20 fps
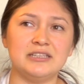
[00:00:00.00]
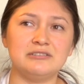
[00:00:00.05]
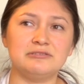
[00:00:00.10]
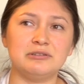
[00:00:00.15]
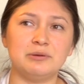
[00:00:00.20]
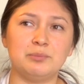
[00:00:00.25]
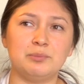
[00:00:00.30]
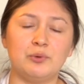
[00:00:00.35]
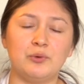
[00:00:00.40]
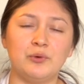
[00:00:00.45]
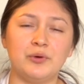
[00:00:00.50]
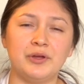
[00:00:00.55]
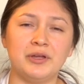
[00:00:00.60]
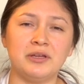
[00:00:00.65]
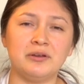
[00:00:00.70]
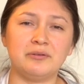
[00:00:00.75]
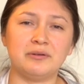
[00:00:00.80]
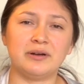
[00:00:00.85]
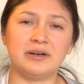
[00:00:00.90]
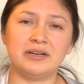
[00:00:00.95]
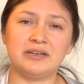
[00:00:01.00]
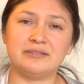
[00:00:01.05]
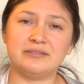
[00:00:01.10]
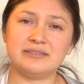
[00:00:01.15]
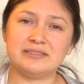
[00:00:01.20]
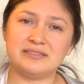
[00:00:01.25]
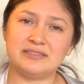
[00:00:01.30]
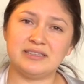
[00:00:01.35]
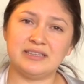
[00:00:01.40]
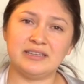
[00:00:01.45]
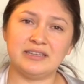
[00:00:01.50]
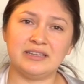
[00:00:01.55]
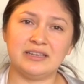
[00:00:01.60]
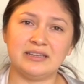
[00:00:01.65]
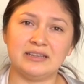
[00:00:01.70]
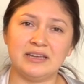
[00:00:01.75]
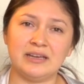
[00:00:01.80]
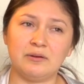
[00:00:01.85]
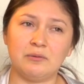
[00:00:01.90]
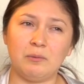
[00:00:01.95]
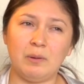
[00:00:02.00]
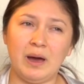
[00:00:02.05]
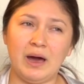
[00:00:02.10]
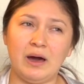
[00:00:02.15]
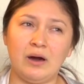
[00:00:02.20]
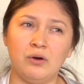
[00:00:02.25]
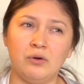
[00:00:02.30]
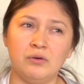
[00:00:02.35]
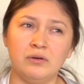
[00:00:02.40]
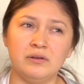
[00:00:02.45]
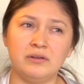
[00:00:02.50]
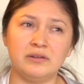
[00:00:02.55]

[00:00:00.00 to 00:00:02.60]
to a point where I was thinking, like, wow,